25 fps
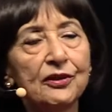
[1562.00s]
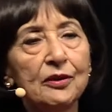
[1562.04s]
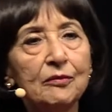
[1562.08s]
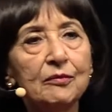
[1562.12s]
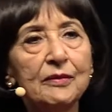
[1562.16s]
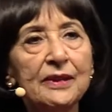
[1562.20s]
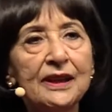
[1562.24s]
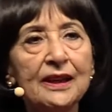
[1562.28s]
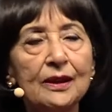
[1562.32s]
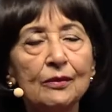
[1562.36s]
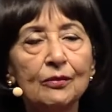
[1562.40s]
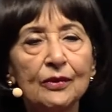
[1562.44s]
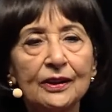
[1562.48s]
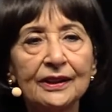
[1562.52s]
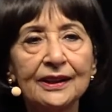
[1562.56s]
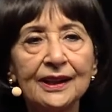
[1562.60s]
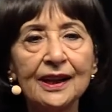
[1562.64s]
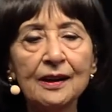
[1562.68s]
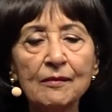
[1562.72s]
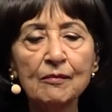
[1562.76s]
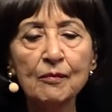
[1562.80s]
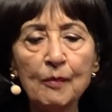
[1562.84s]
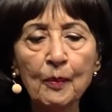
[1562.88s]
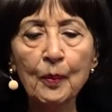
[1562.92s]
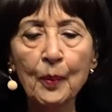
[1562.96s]
meal with
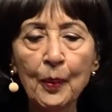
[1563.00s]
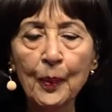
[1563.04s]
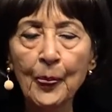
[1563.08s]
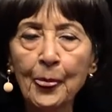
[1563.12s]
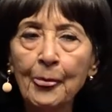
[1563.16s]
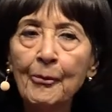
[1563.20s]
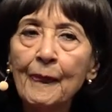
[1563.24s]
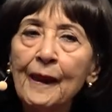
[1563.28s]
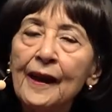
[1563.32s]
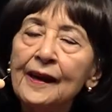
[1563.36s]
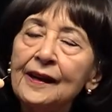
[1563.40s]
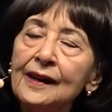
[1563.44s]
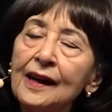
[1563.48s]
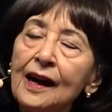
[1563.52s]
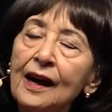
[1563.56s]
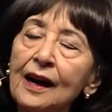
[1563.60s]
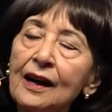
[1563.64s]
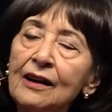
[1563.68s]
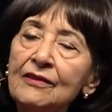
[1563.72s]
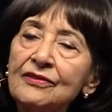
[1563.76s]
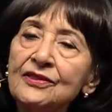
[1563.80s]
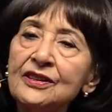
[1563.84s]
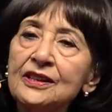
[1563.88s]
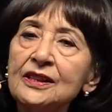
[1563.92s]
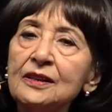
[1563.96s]
them. And
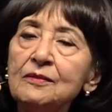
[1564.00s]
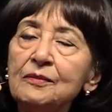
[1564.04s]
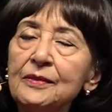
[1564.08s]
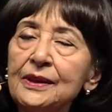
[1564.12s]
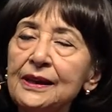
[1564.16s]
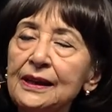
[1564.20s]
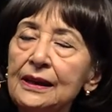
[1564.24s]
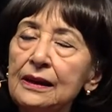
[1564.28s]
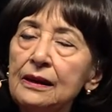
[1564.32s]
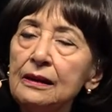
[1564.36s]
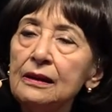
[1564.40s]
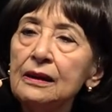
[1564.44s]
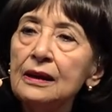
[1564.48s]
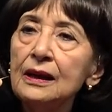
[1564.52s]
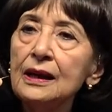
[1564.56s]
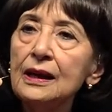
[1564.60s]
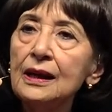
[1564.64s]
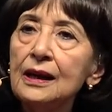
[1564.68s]
after the meal,